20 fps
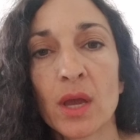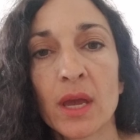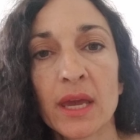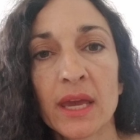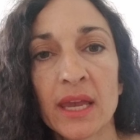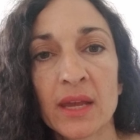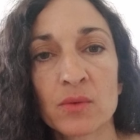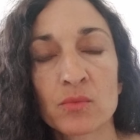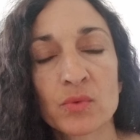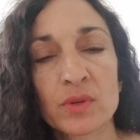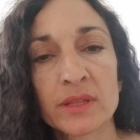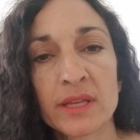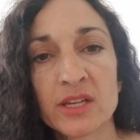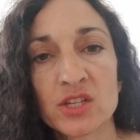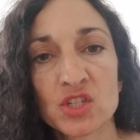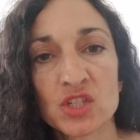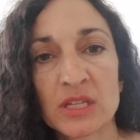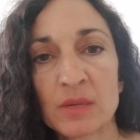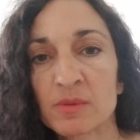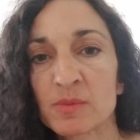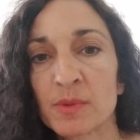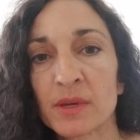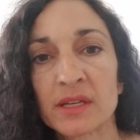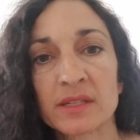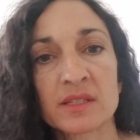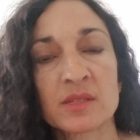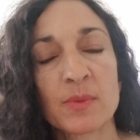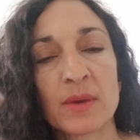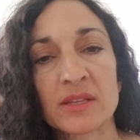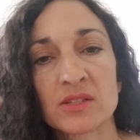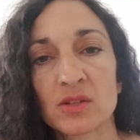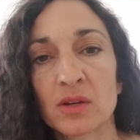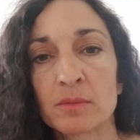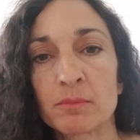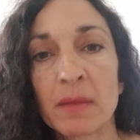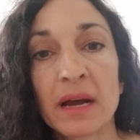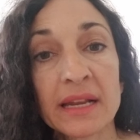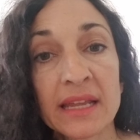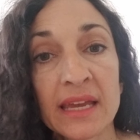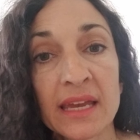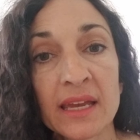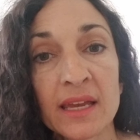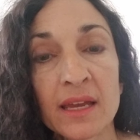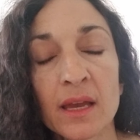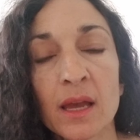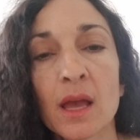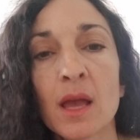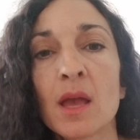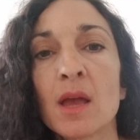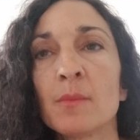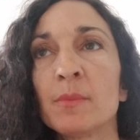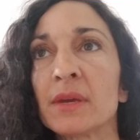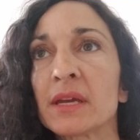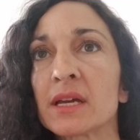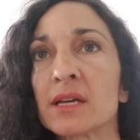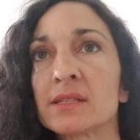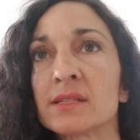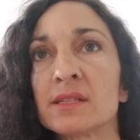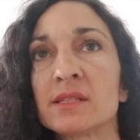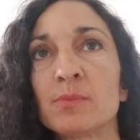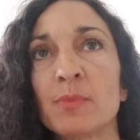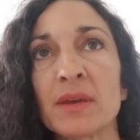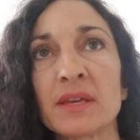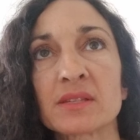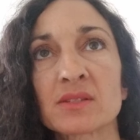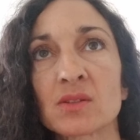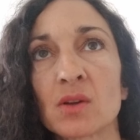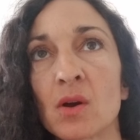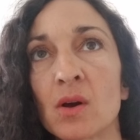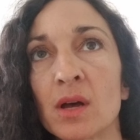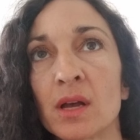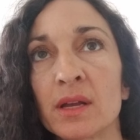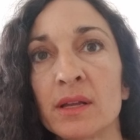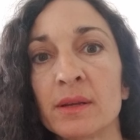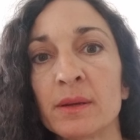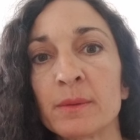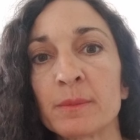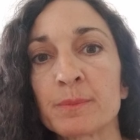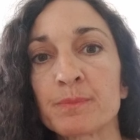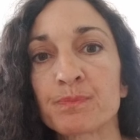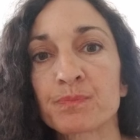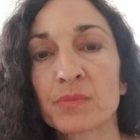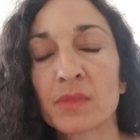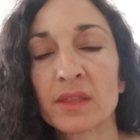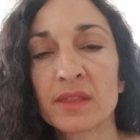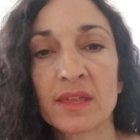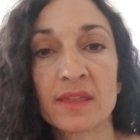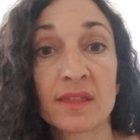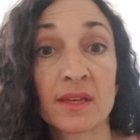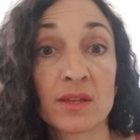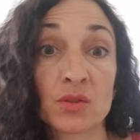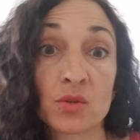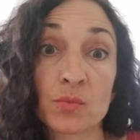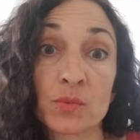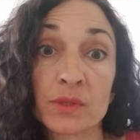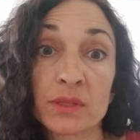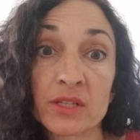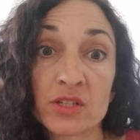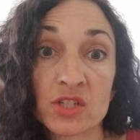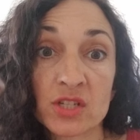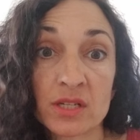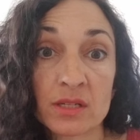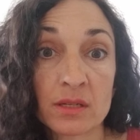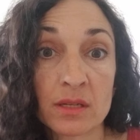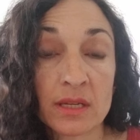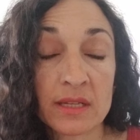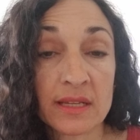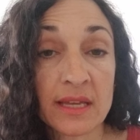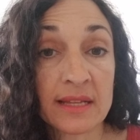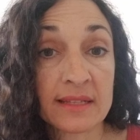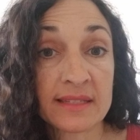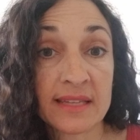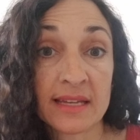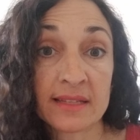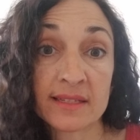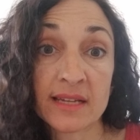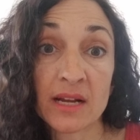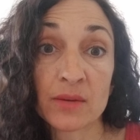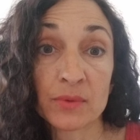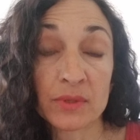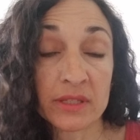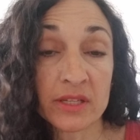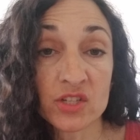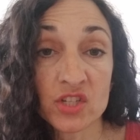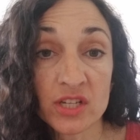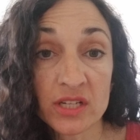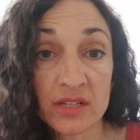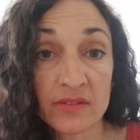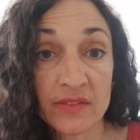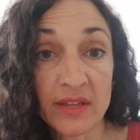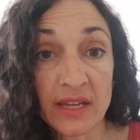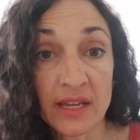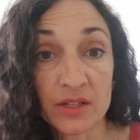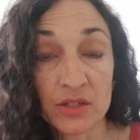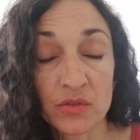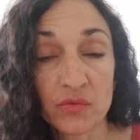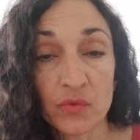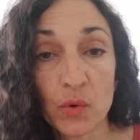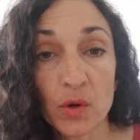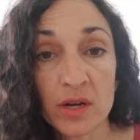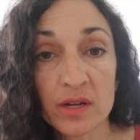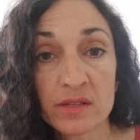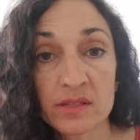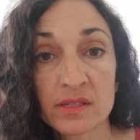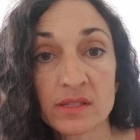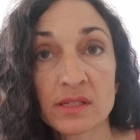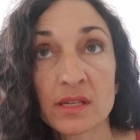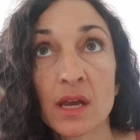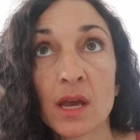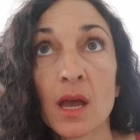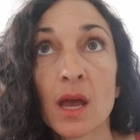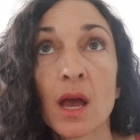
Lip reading: in relationships because it's based on money, because it's based on, they think the religion, it's anti-religion if they get divorced.